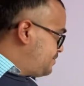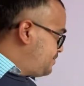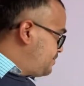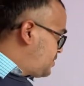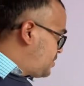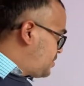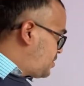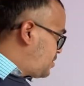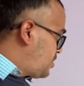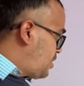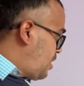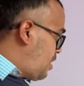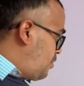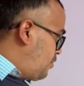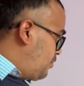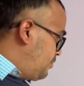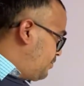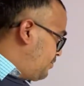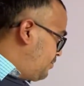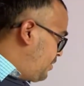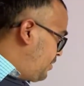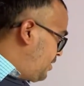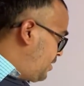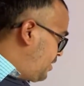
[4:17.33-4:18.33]
sound,
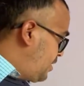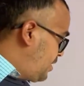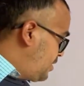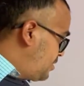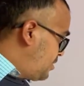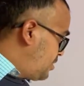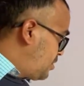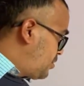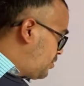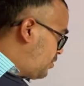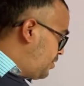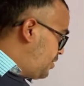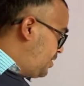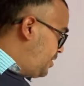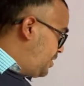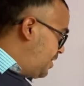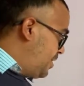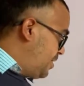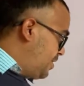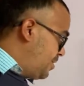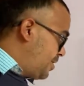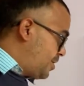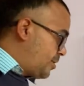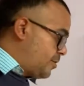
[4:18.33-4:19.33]
whereas the solid
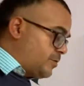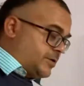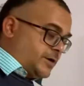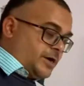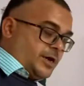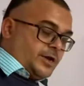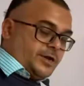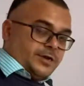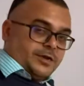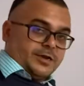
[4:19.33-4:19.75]
and liquid are